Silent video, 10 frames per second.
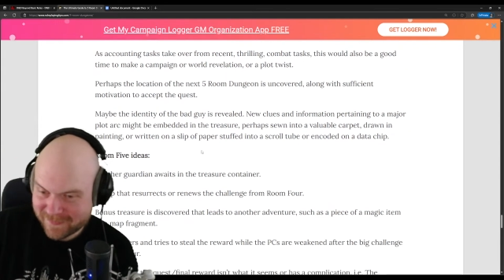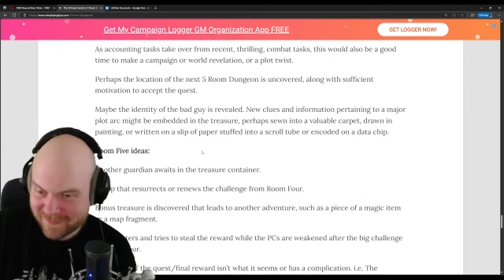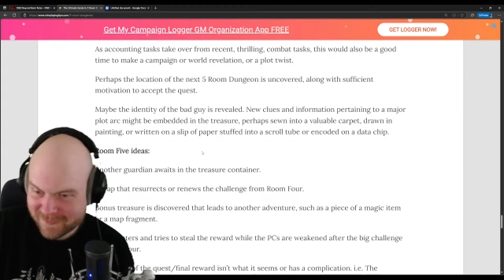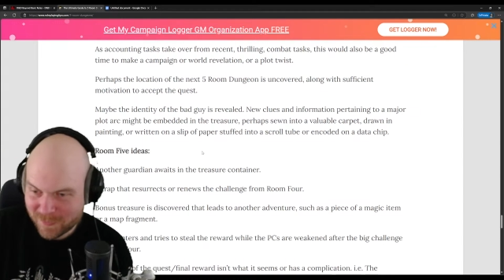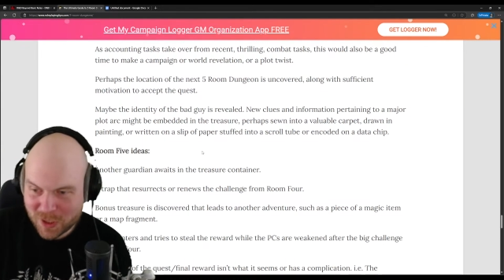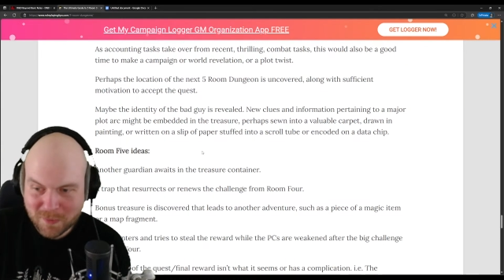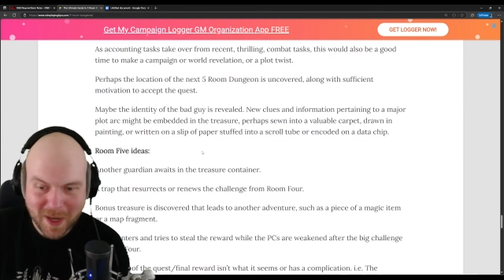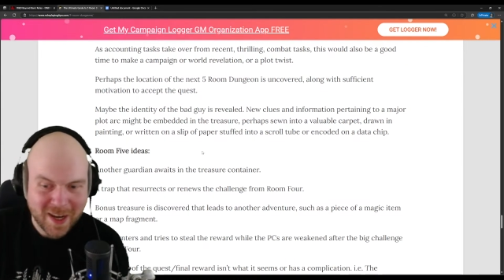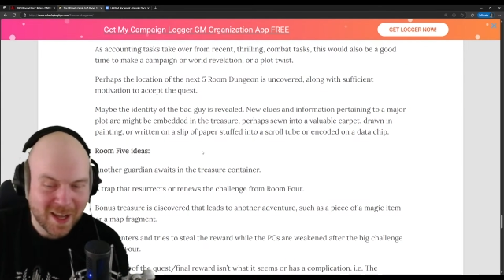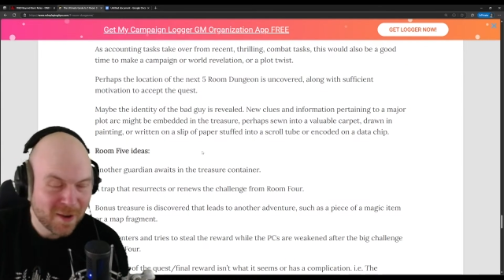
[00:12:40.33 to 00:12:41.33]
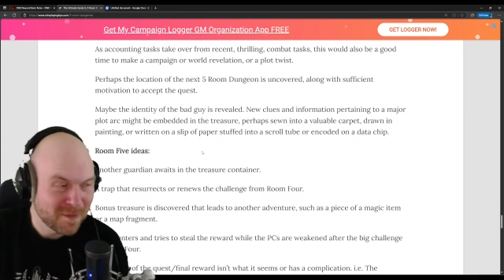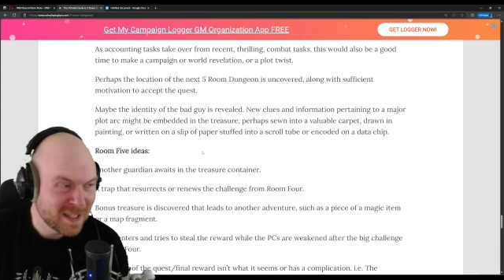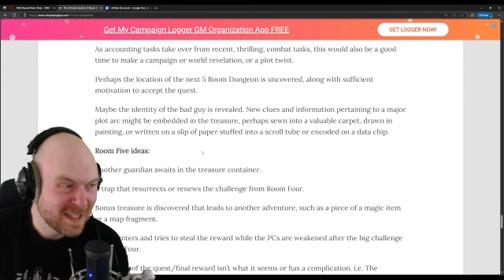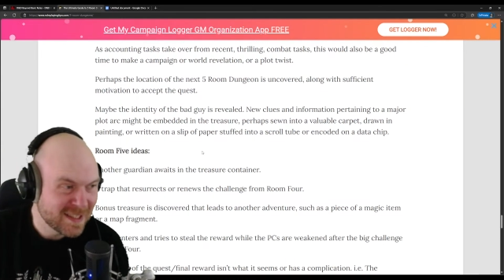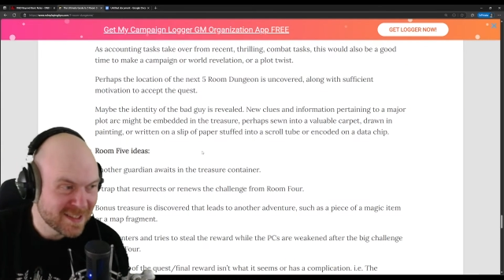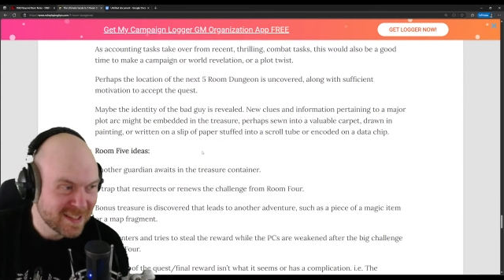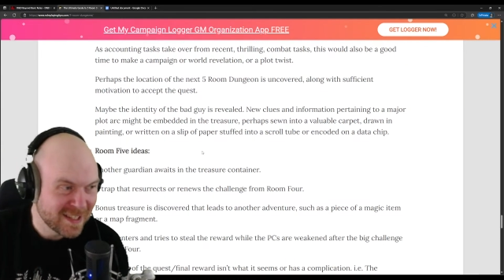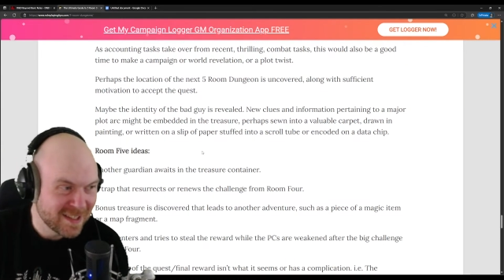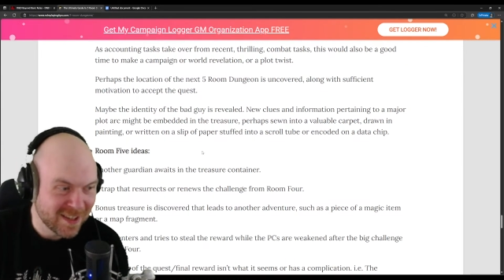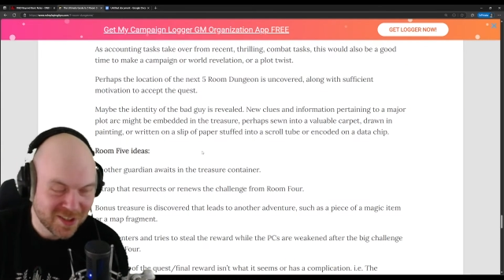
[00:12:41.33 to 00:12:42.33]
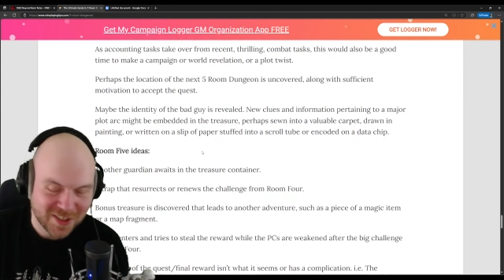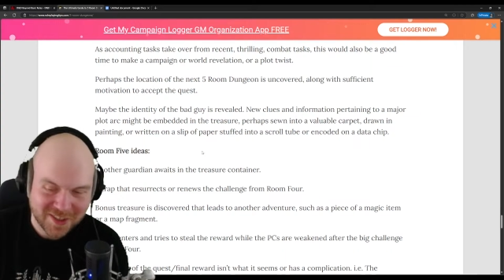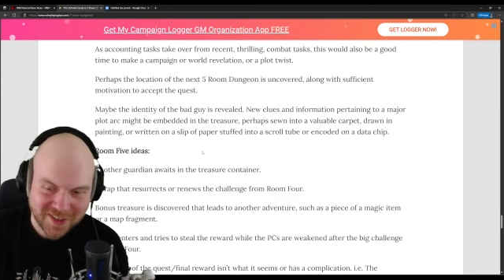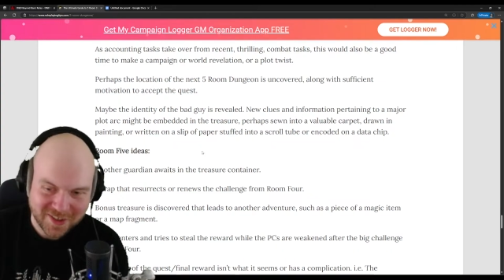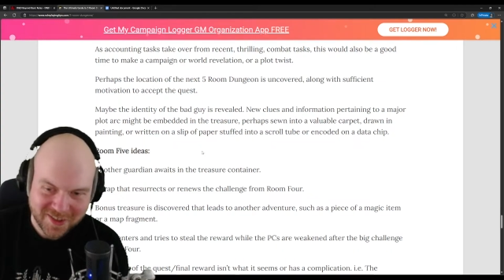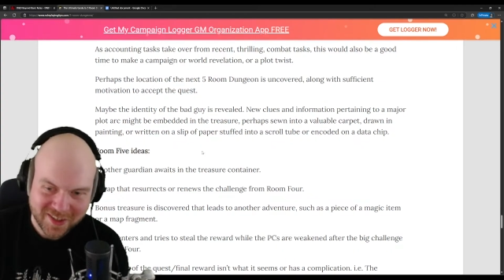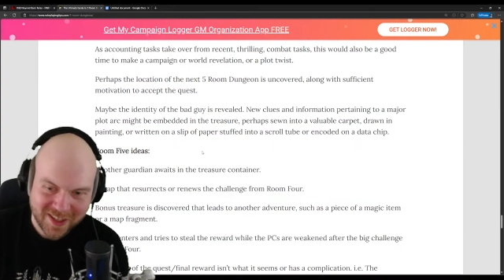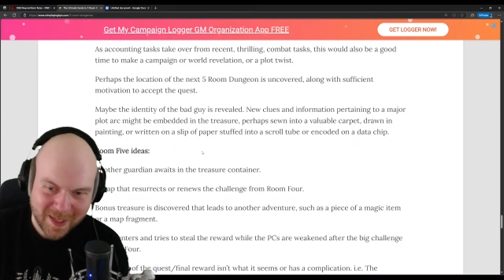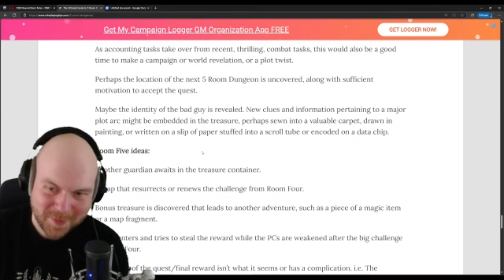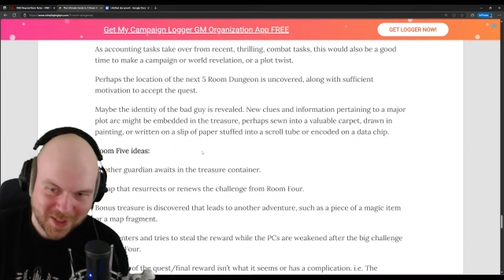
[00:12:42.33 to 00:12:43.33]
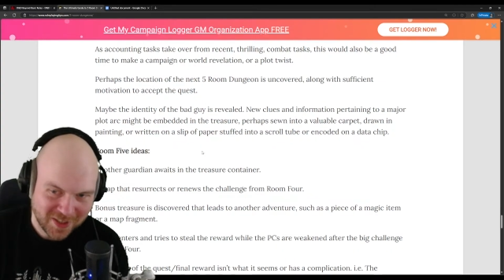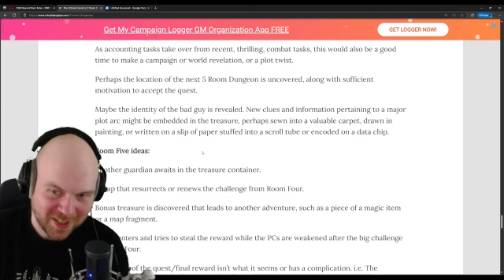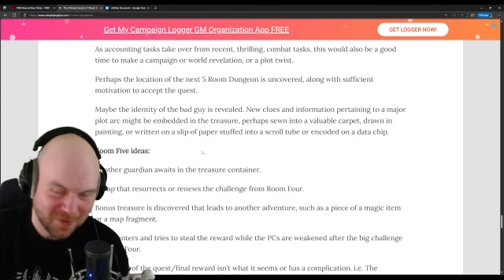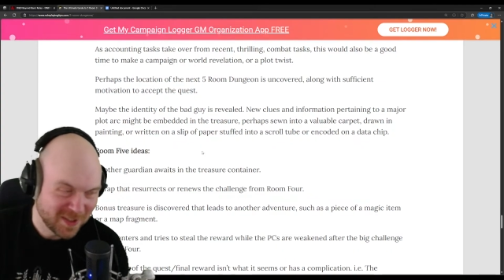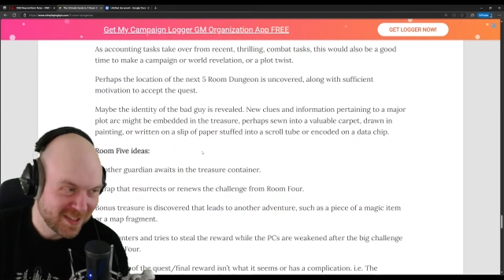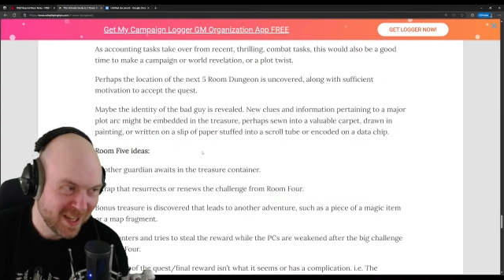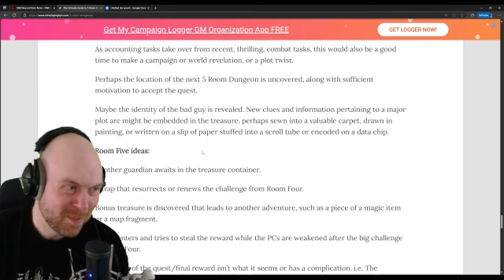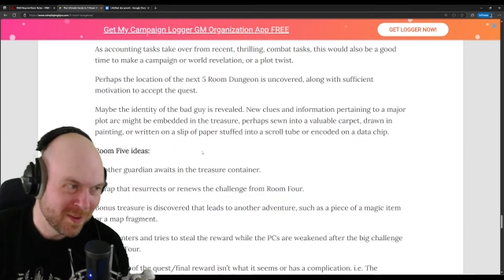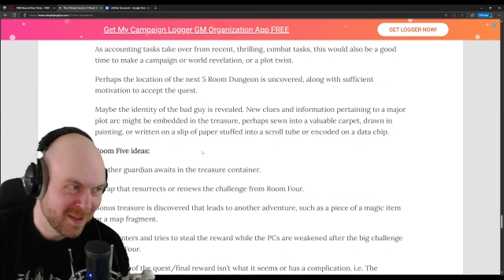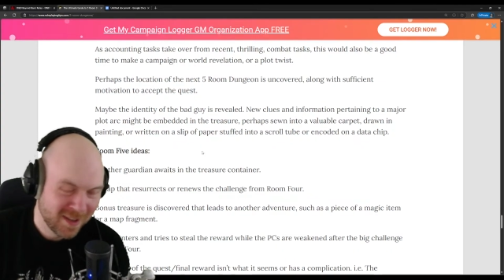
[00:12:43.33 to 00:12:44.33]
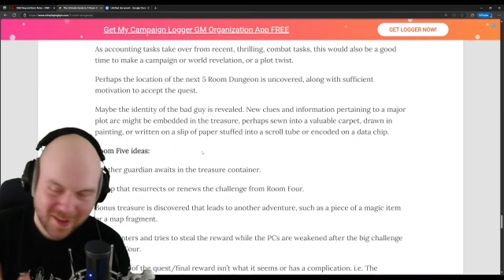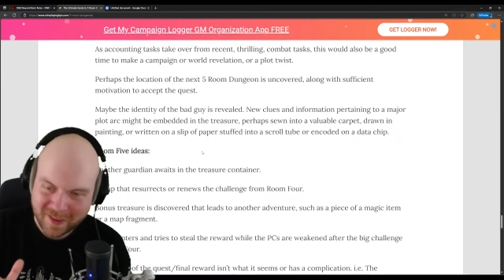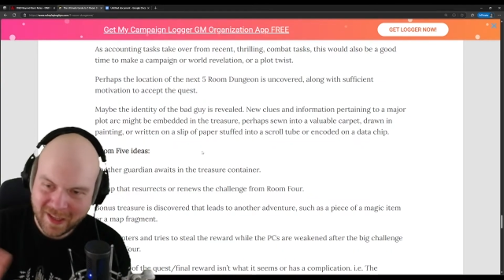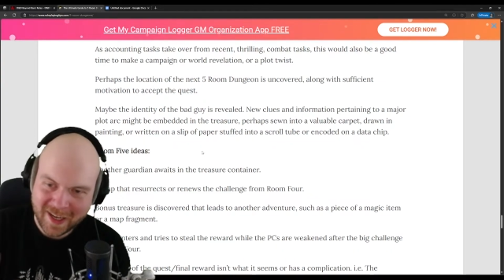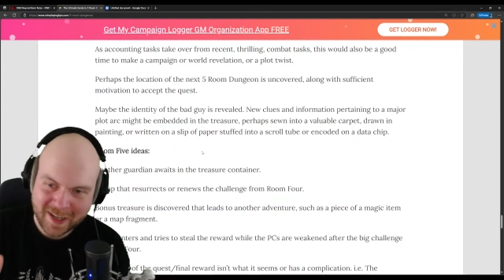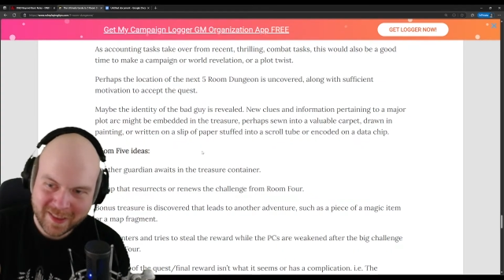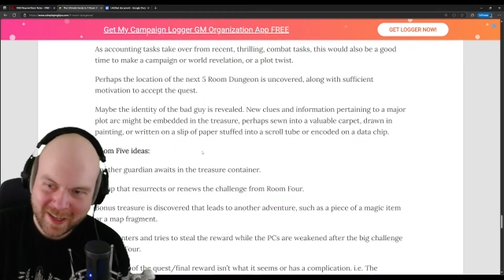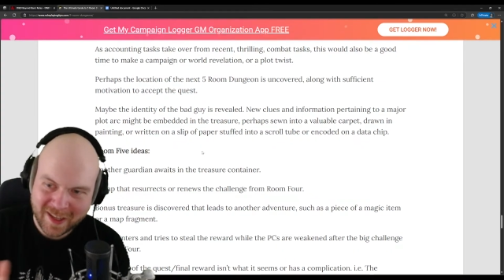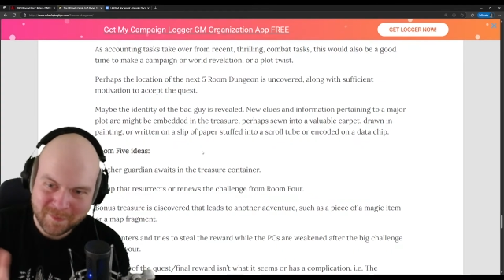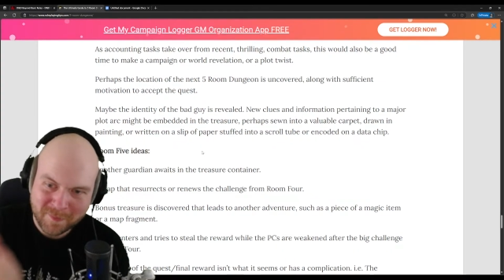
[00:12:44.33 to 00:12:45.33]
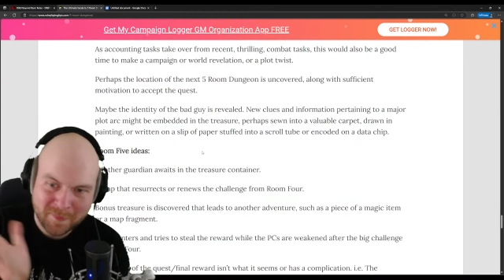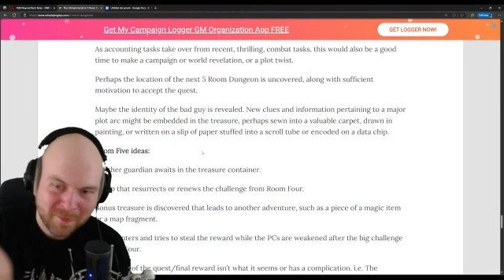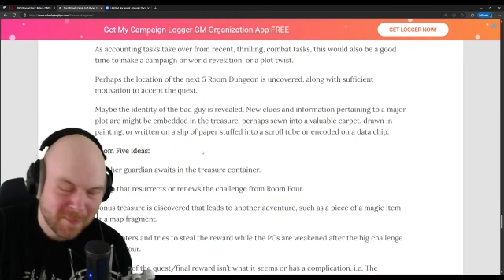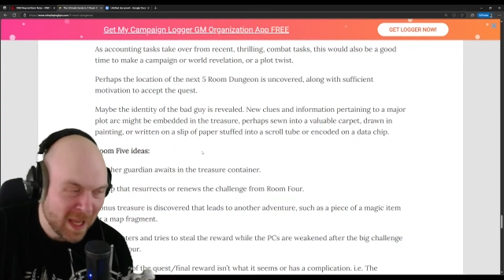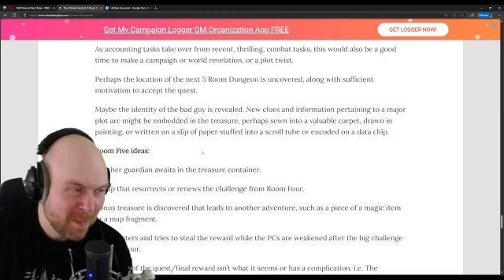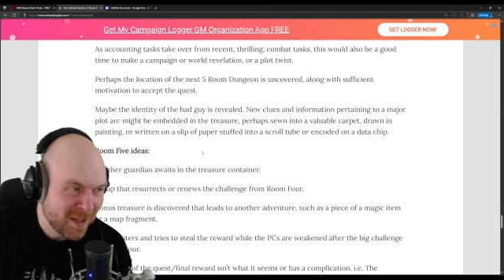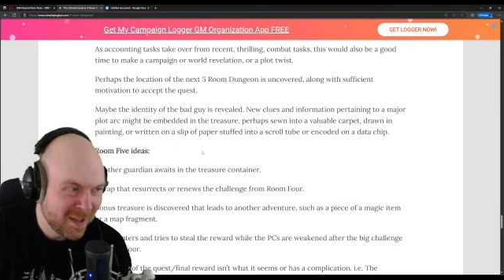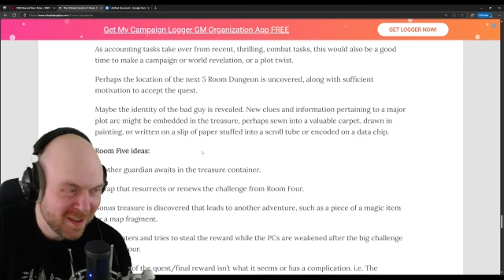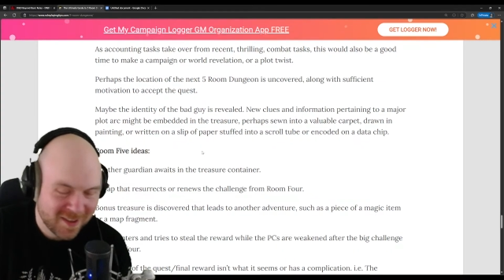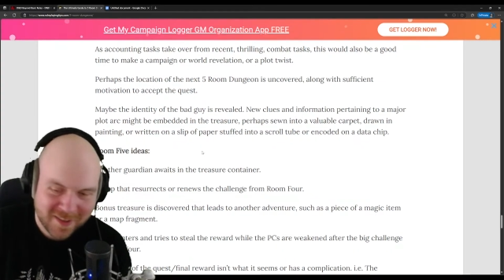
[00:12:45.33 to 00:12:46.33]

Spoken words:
What you might have is the dungeon starts to collapse and you need to escape it. That maybe?